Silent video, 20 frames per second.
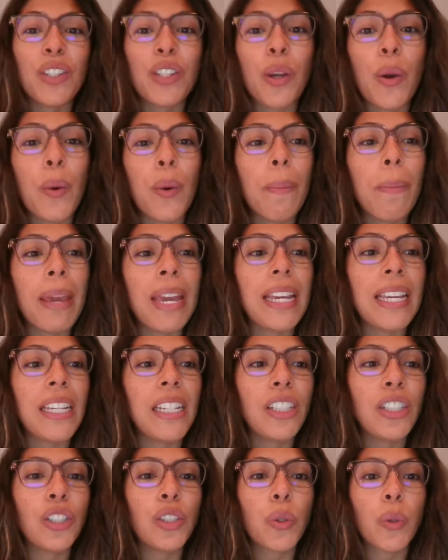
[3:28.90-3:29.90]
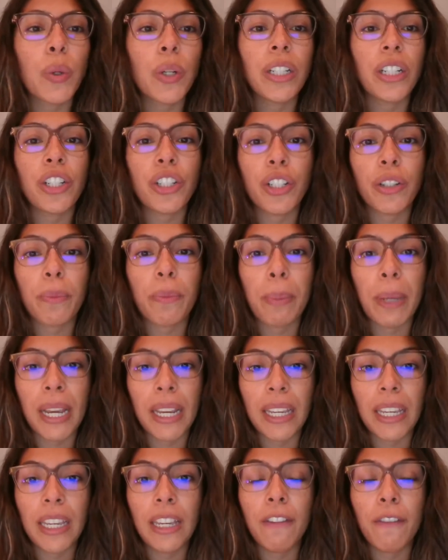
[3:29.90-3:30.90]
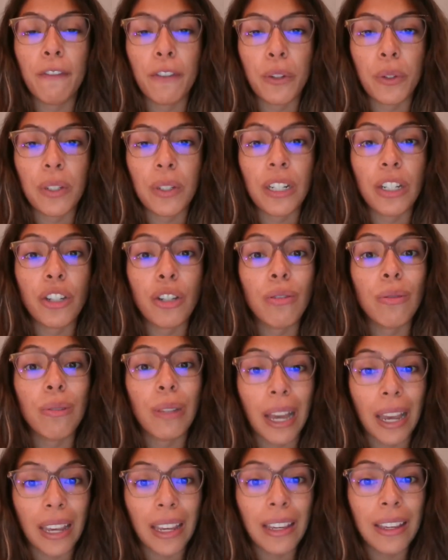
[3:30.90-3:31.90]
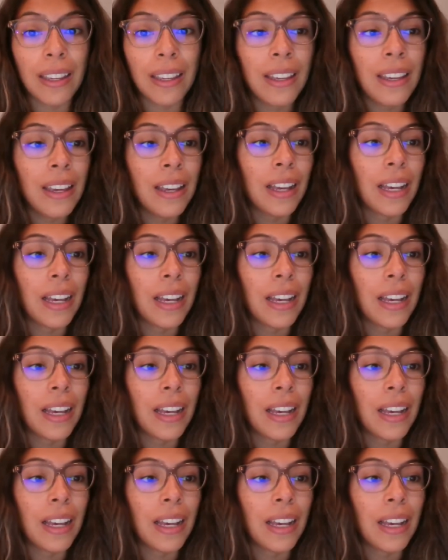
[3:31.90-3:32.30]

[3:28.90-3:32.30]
So making sure that you're picking foods that you like,